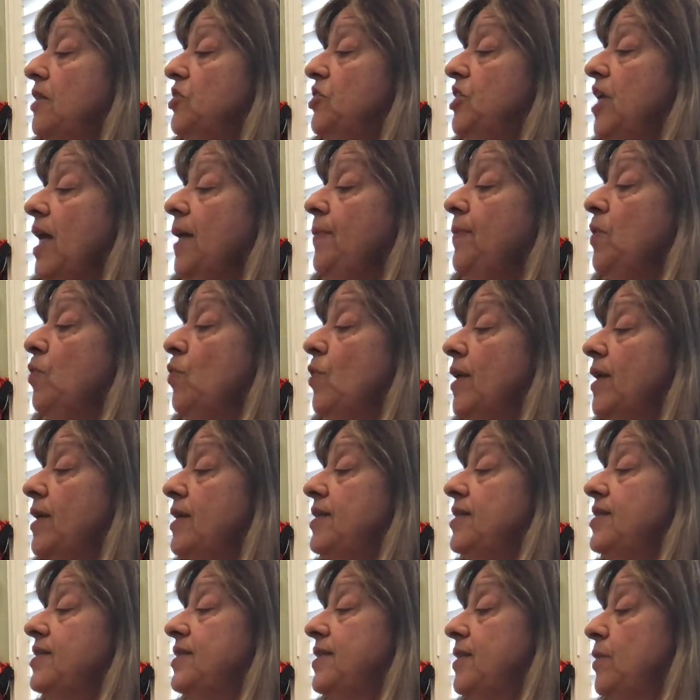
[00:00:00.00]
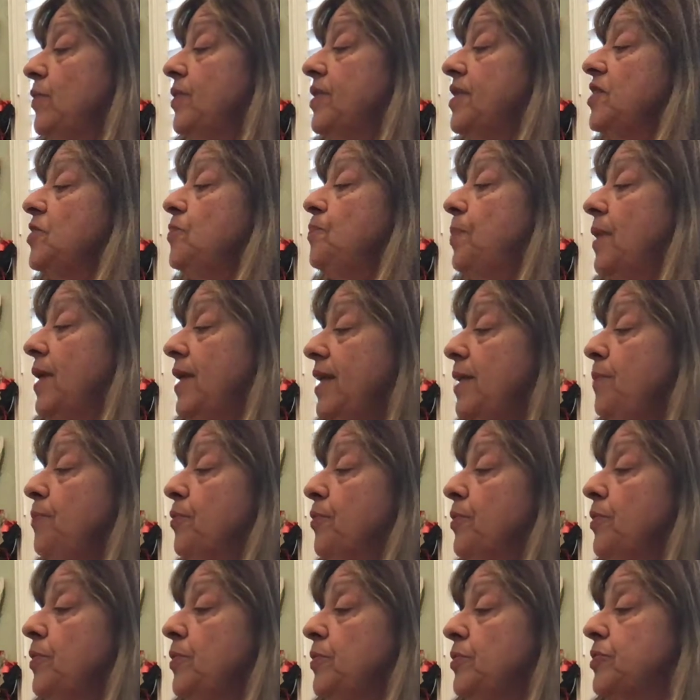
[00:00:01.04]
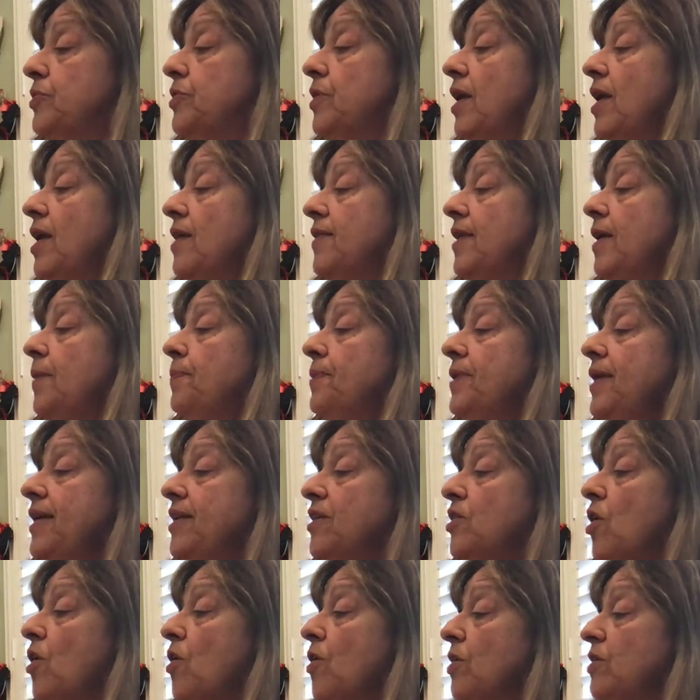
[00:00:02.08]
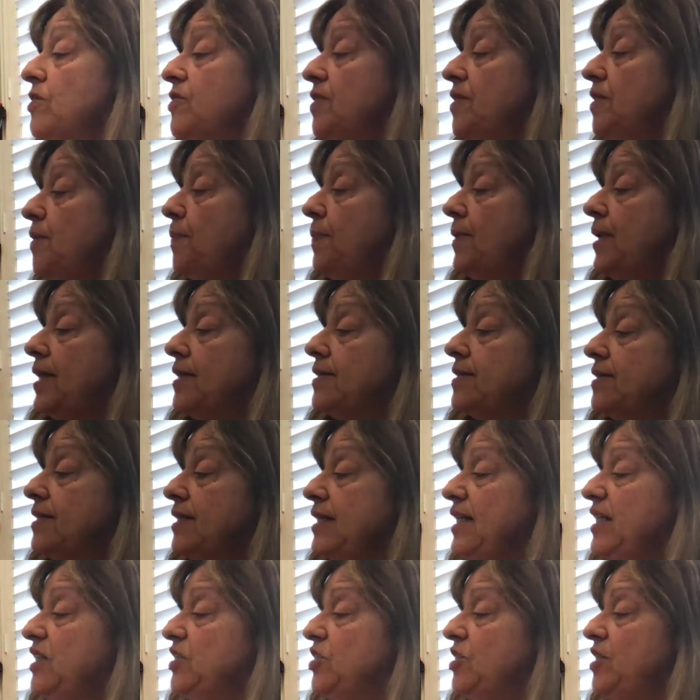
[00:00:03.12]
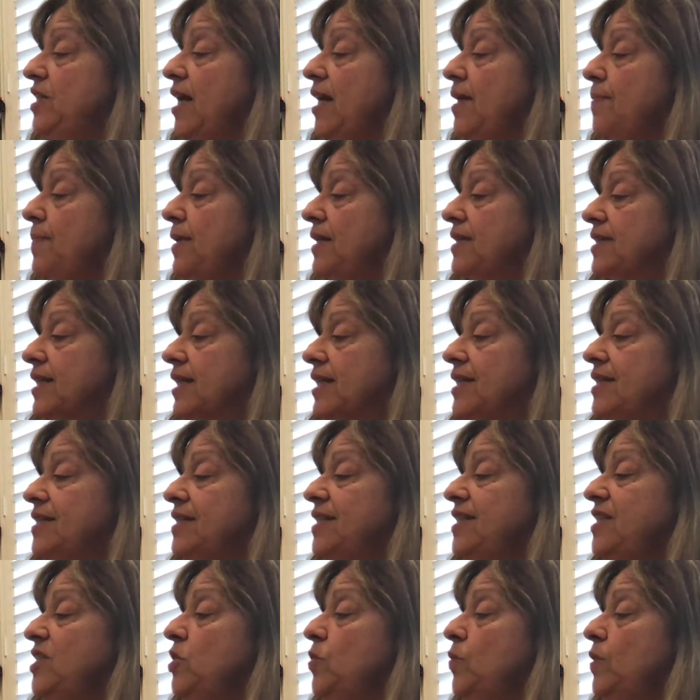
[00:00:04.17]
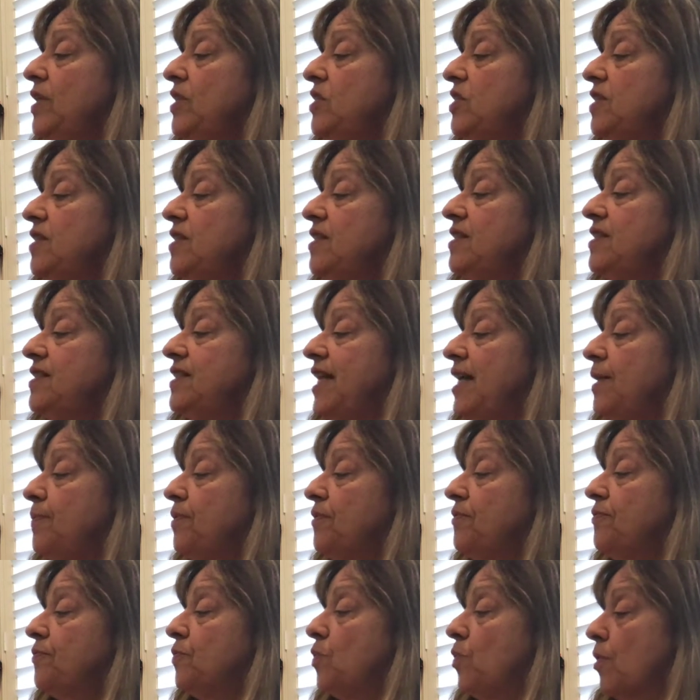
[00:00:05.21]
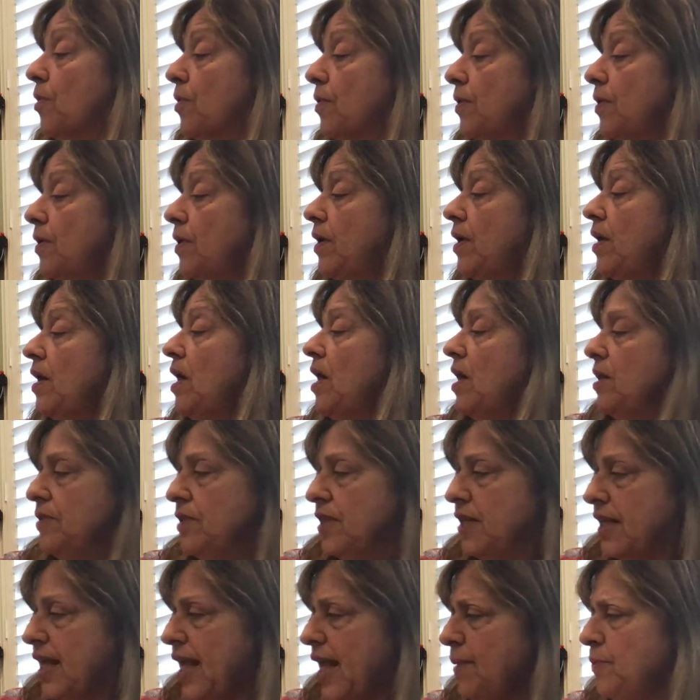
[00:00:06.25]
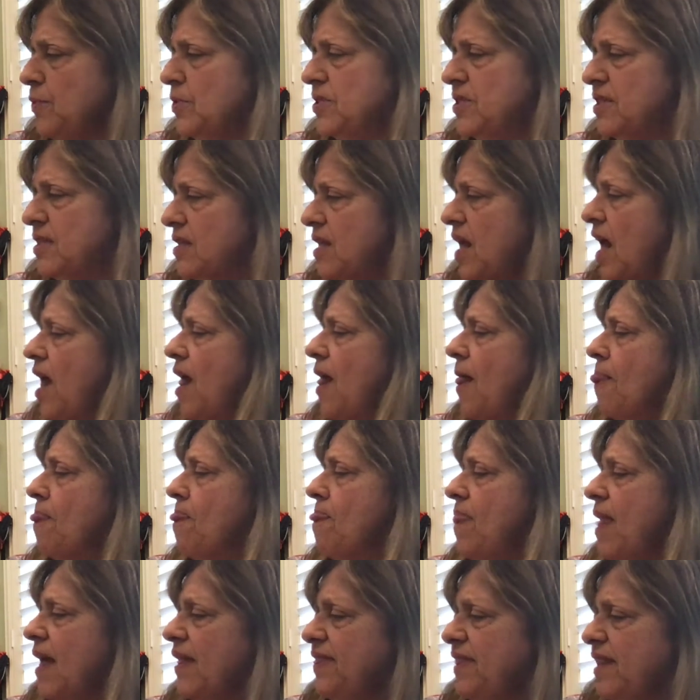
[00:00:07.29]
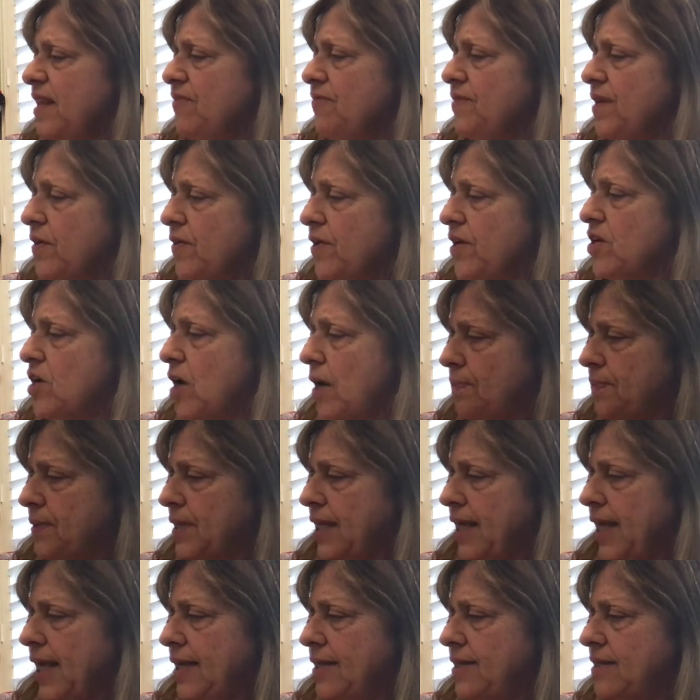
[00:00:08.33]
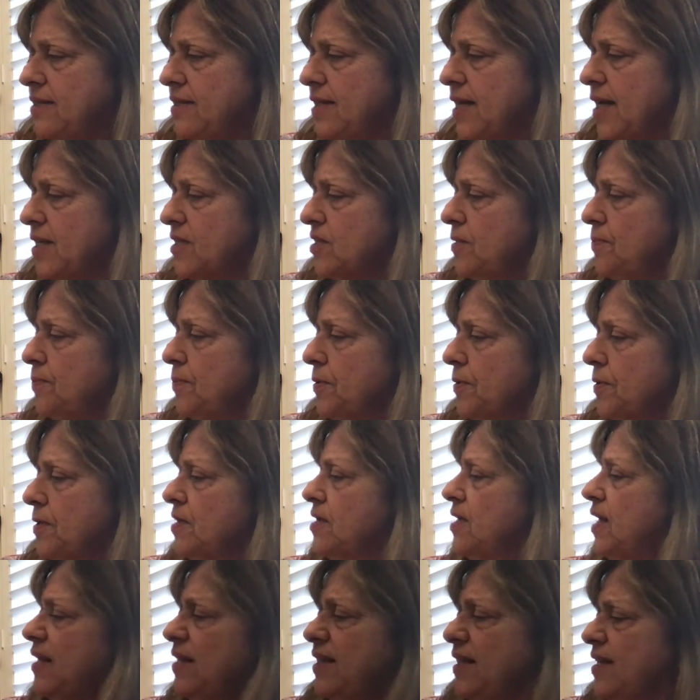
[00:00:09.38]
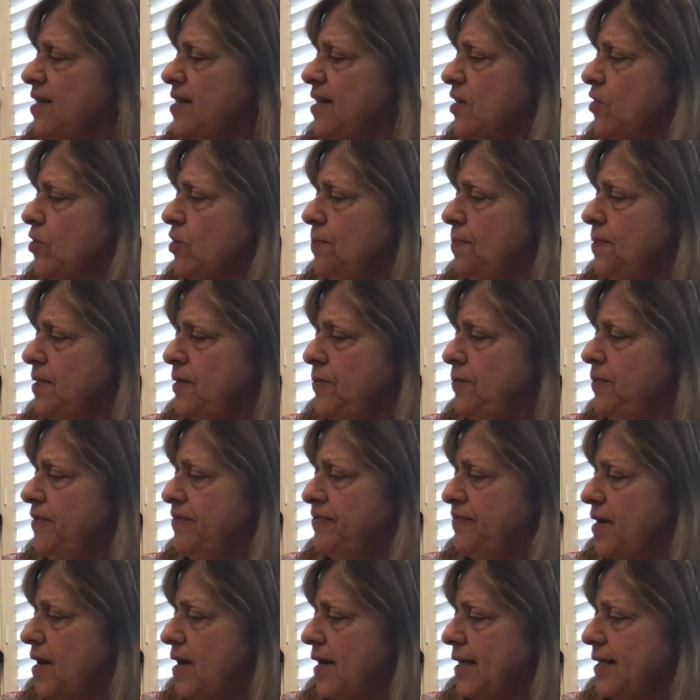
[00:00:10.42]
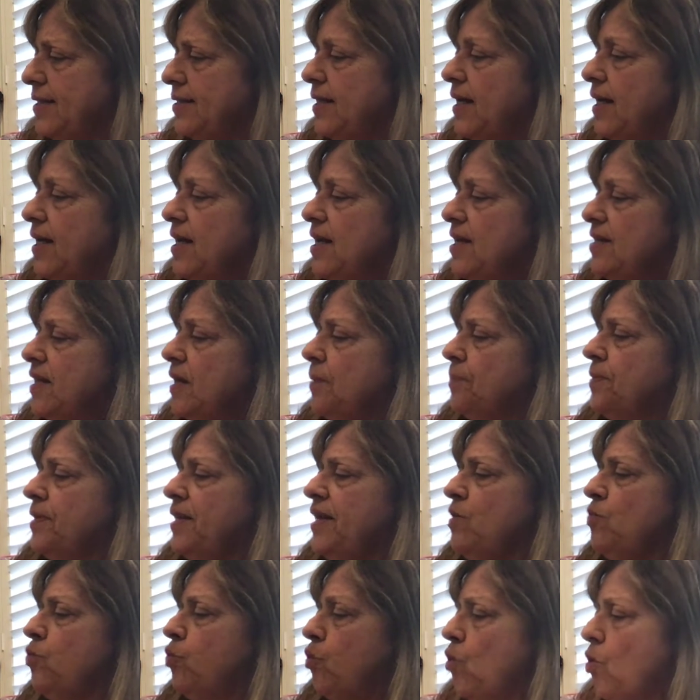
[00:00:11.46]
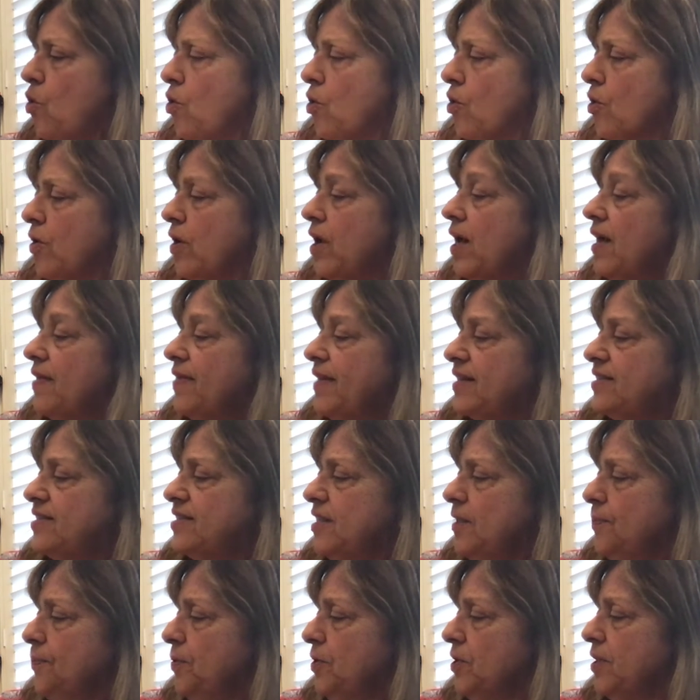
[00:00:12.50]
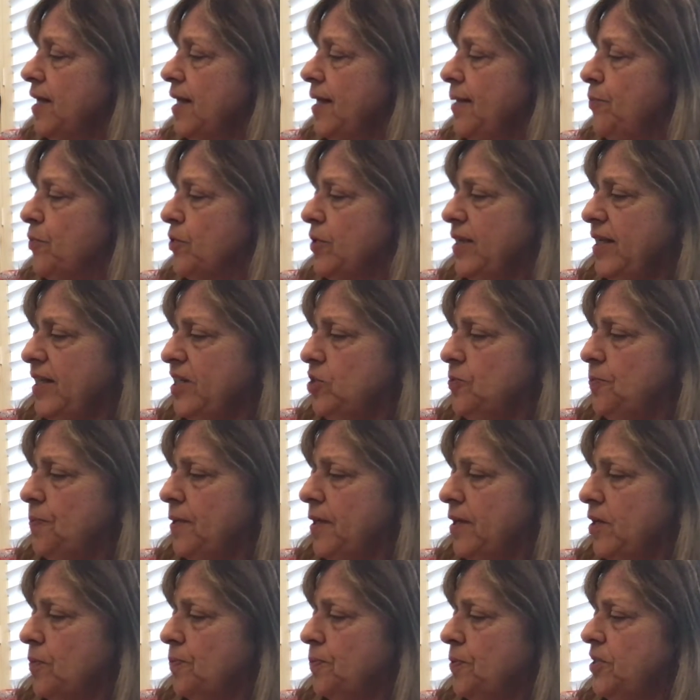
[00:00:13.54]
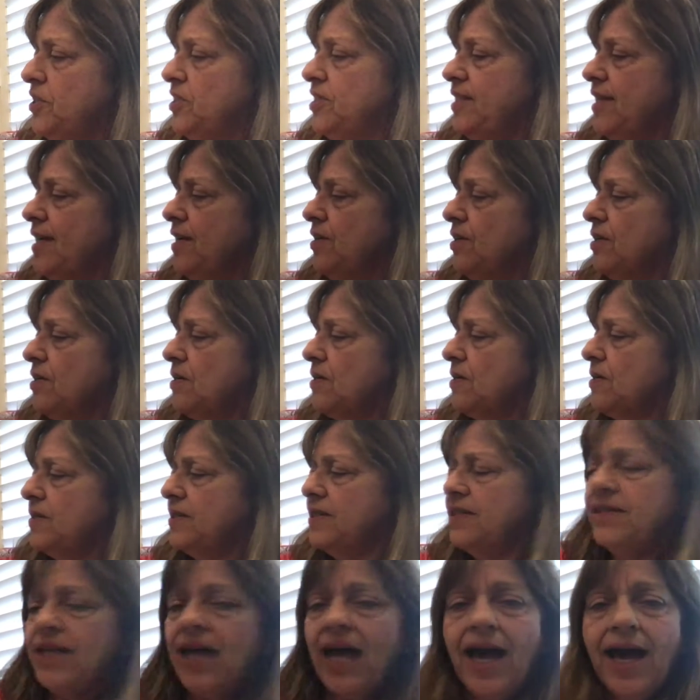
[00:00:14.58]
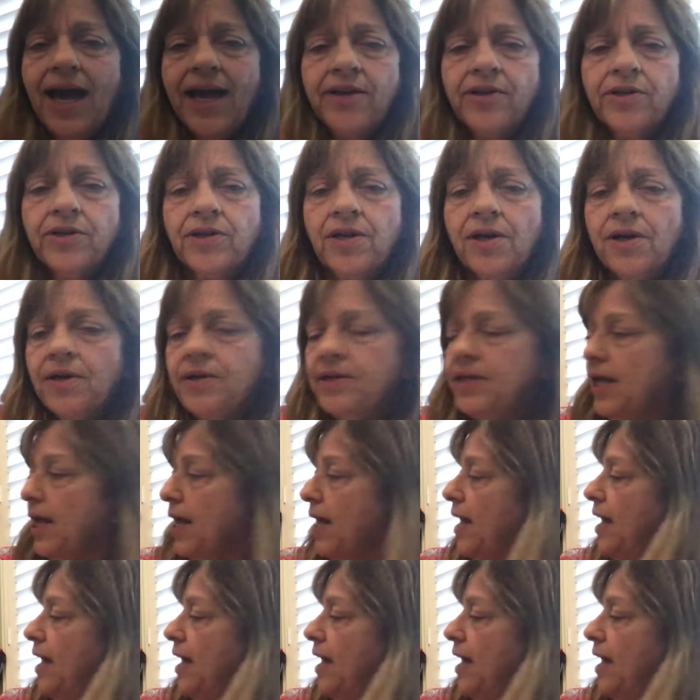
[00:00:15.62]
Jamie wanted to sit with his buddy Bruce. They played cards on the bus. Each day meant a continuation of the day before. The game was nothing very complicated, Saxenberg, nothing terribly refined. They played war, that simple game where each player puts down a card and the higher card